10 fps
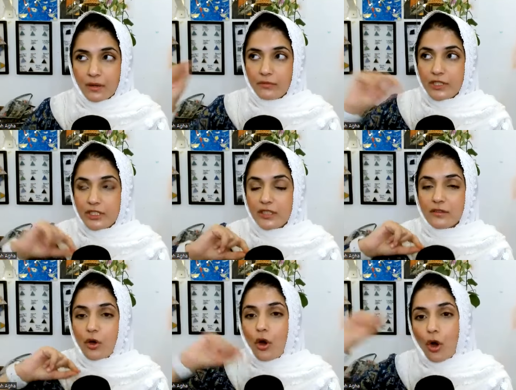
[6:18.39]
which is
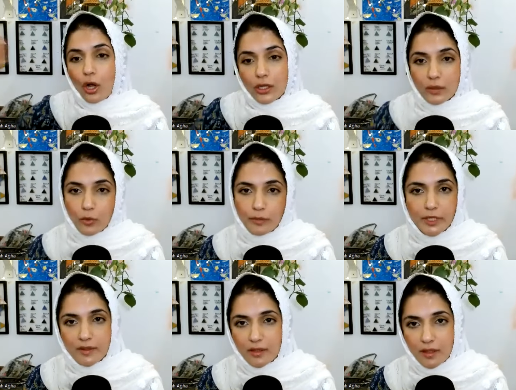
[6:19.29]
all the
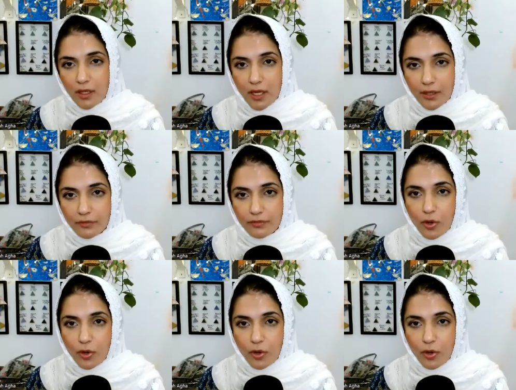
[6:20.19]
moments in our life.